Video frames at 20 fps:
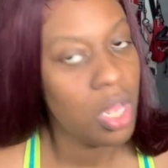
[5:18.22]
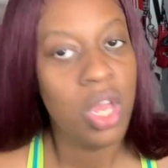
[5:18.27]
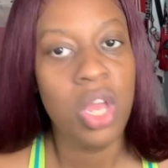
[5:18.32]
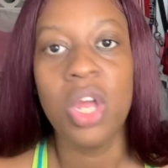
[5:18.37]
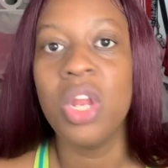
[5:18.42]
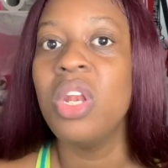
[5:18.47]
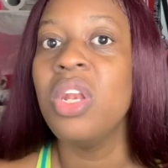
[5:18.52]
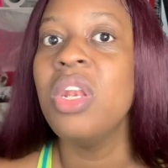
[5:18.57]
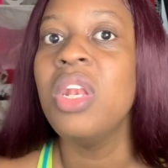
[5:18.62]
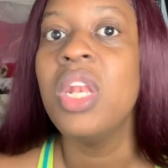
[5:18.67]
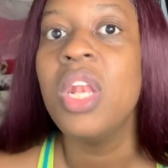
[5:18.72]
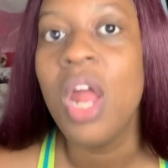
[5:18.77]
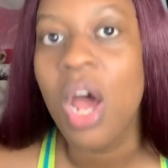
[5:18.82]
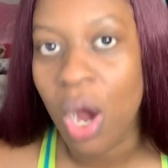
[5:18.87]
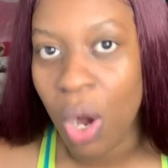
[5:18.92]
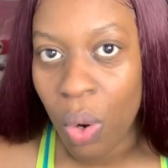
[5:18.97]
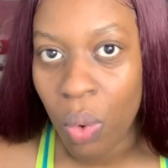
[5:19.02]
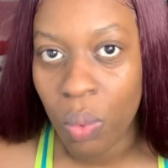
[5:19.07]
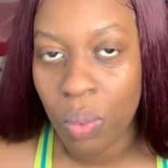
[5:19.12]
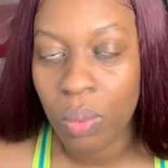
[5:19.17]
no.
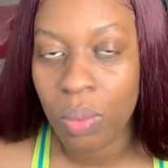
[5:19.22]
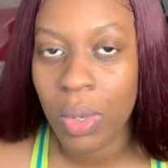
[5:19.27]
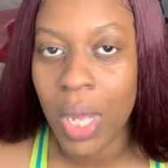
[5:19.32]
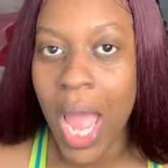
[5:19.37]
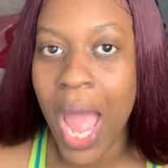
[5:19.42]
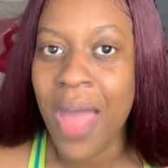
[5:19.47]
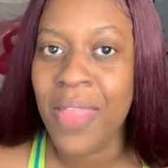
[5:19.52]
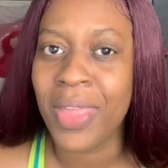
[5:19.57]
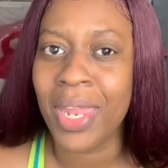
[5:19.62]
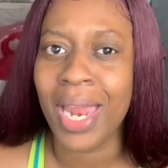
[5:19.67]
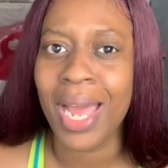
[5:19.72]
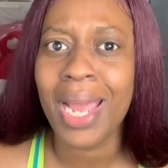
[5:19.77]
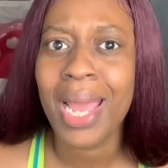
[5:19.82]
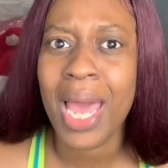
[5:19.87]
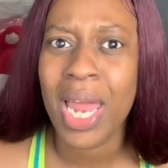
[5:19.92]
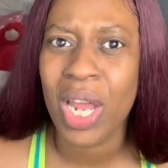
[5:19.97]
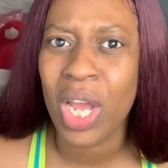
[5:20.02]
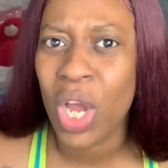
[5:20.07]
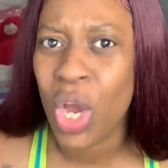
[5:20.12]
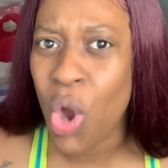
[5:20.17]
And then I
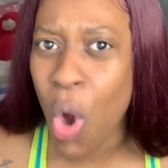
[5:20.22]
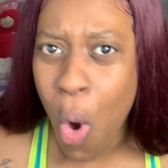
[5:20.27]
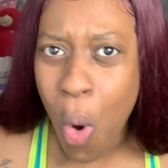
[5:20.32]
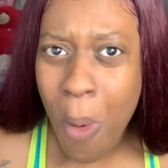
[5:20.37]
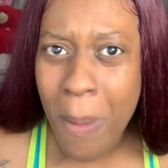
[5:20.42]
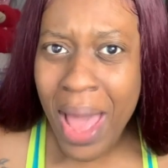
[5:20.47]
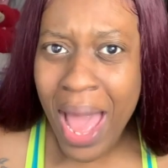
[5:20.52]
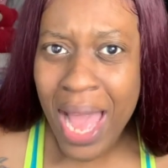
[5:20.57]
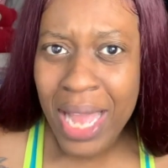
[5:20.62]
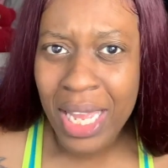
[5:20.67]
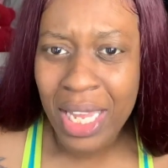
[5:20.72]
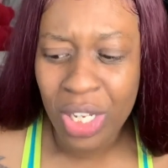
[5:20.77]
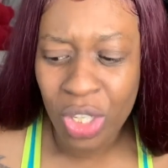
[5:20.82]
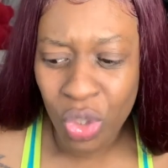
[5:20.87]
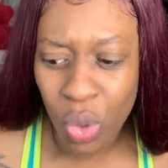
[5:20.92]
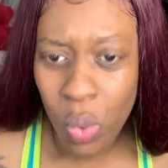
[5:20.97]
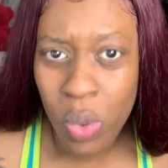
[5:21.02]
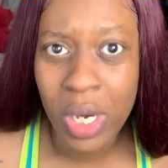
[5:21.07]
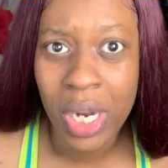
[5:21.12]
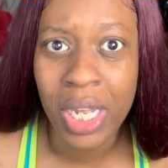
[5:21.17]
gotta go back and
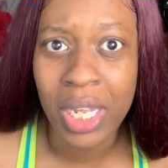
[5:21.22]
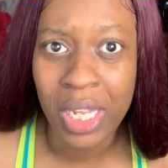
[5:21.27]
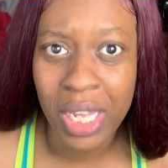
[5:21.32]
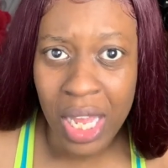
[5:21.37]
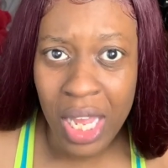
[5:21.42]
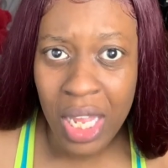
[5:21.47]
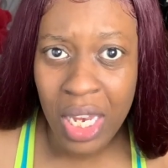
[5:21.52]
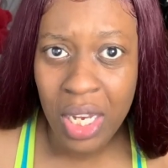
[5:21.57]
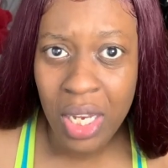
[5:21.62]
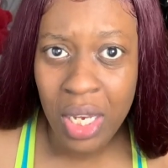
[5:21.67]
do it again.